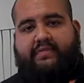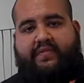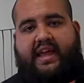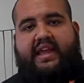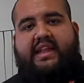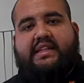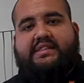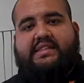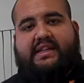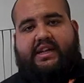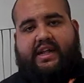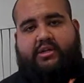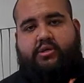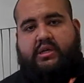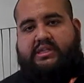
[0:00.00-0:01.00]
of valence
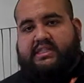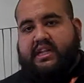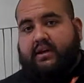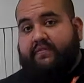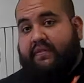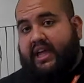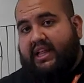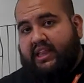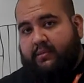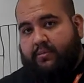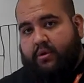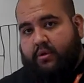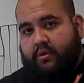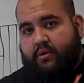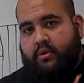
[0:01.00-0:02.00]
electrons
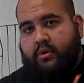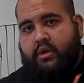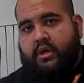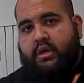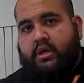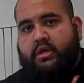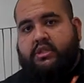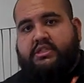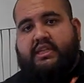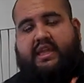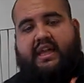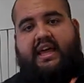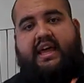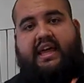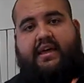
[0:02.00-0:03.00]
available to
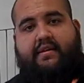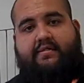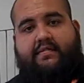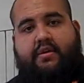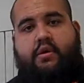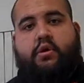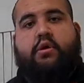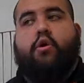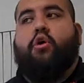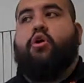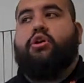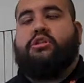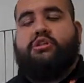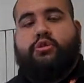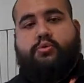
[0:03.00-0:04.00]
give
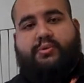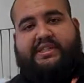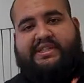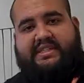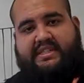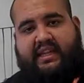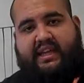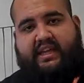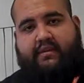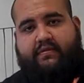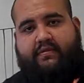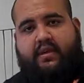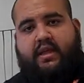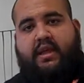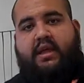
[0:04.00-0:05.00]
or to
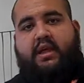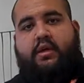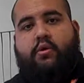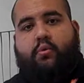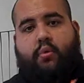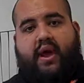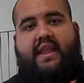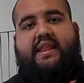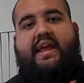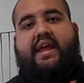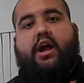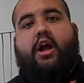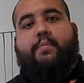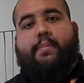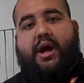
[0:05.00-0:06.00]
receive when
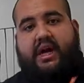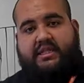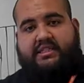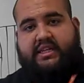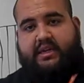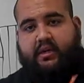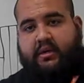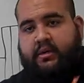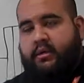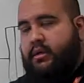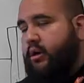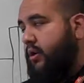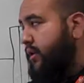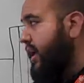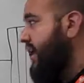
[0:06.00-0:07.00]
they are bonding,
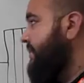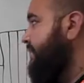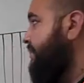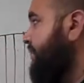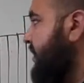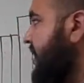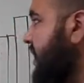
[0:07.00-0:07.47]
okay?